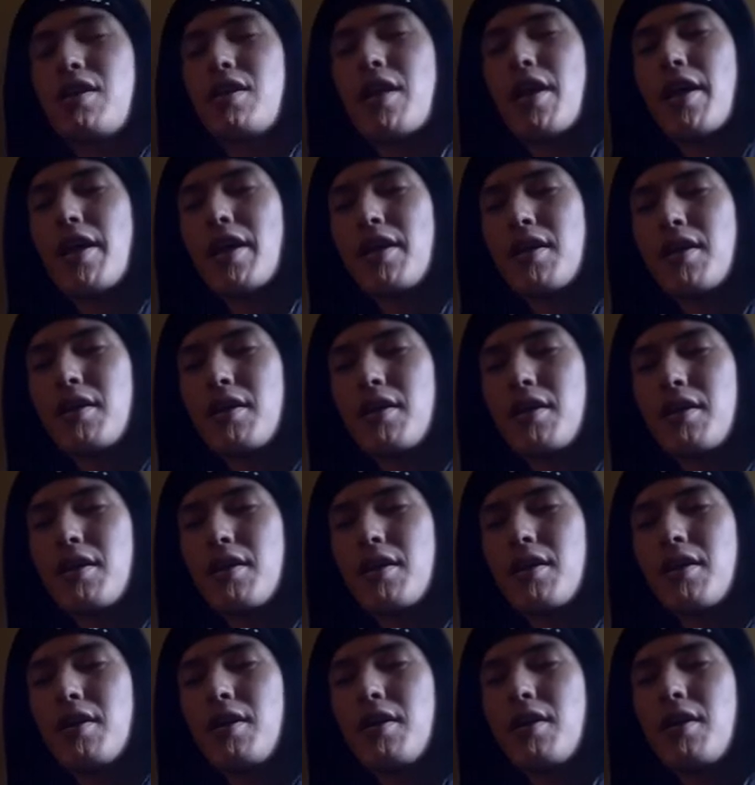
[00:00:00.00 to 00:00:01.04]
like,
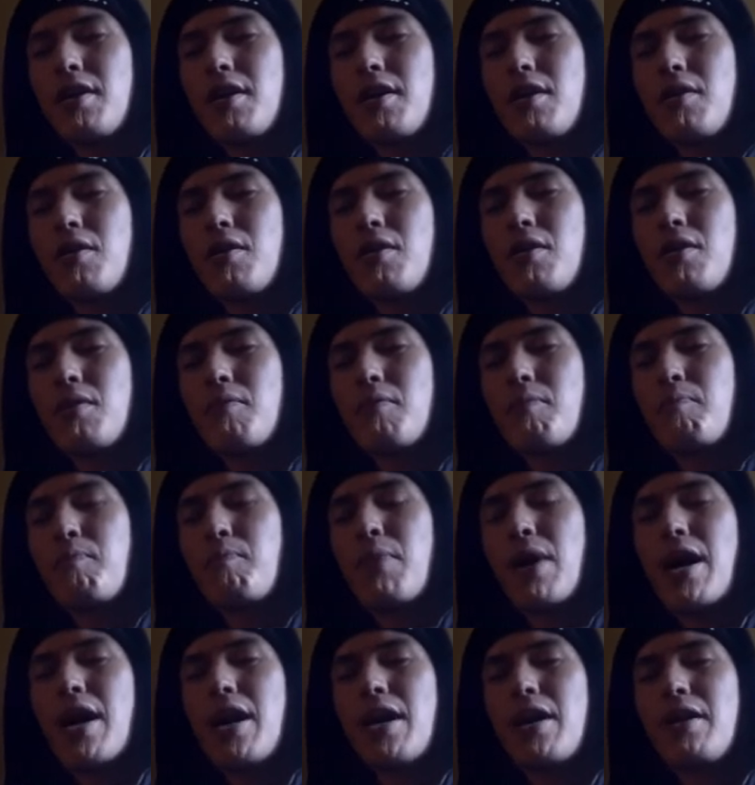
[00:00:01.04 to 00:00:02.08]

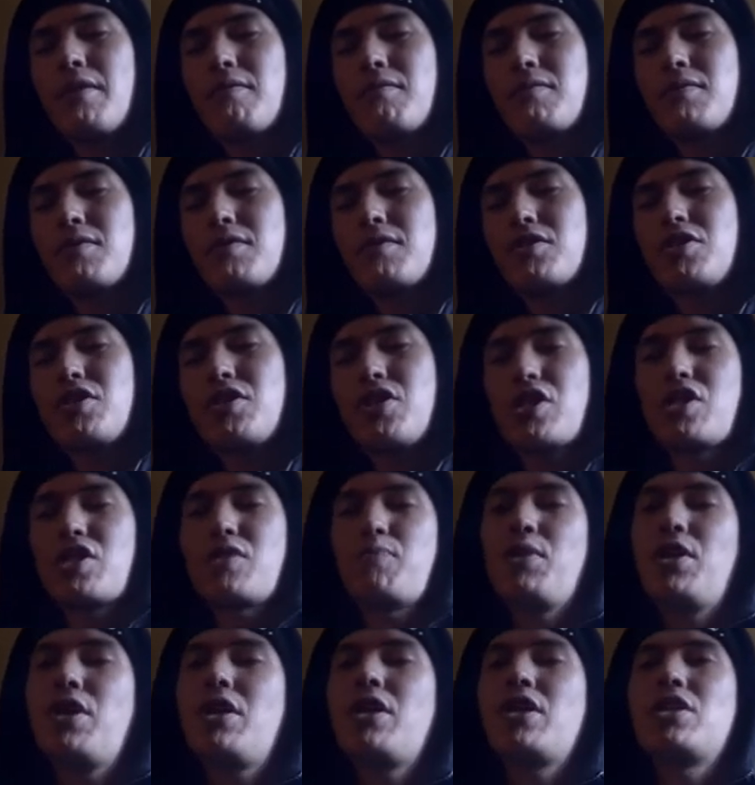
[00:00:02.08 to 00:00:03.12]
by just
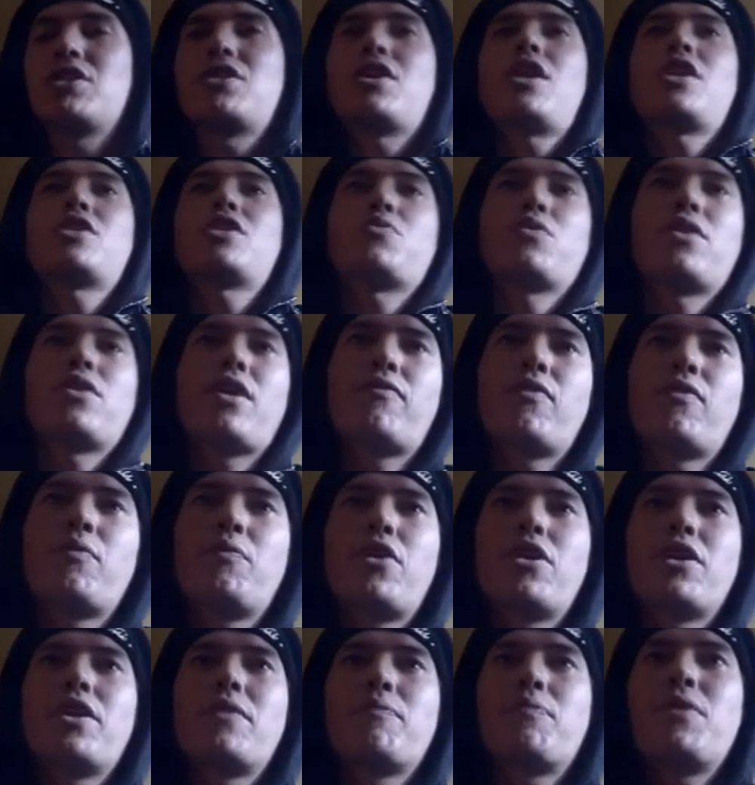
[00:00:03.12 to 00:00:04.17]
being in touch with
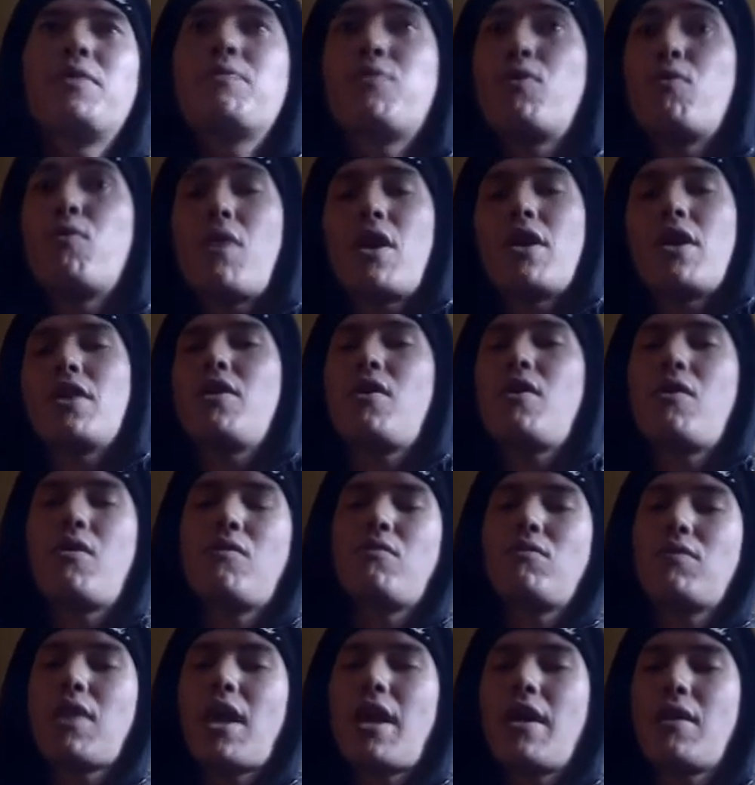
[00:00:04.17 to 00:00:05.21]
everybody. And people want to know,
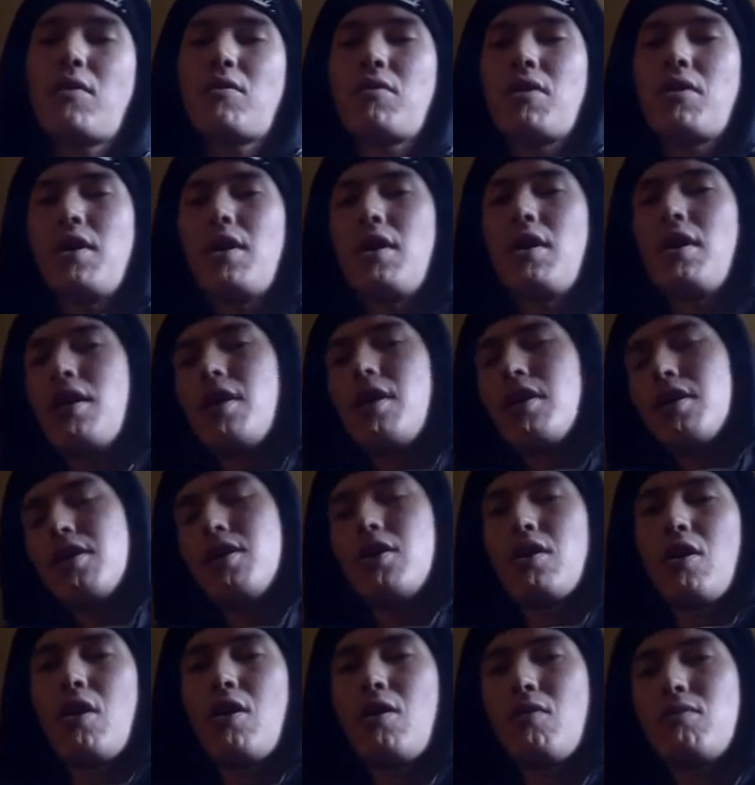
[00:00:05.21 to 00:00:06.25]
like, you
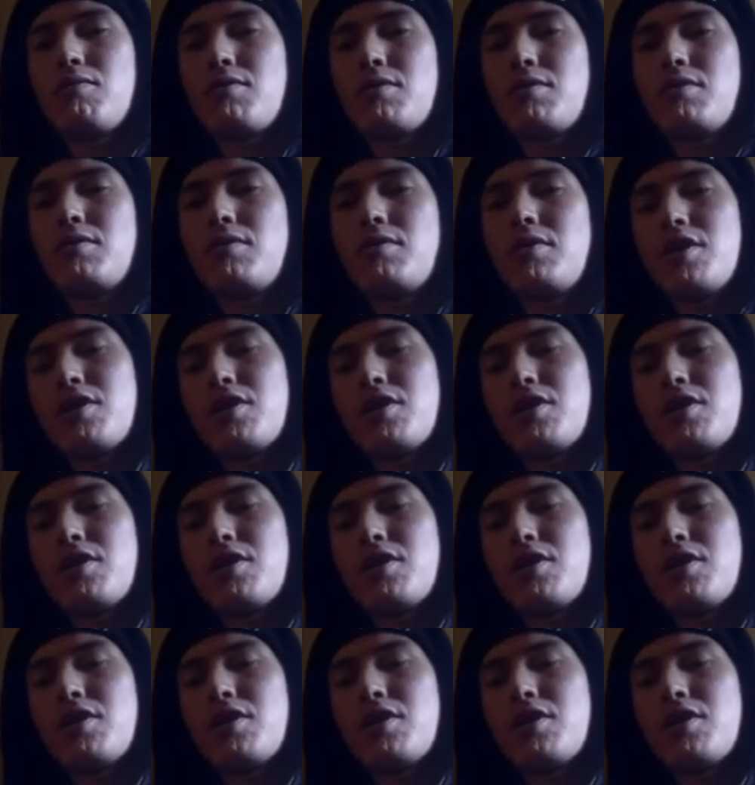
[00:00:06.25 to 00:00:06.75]
know, to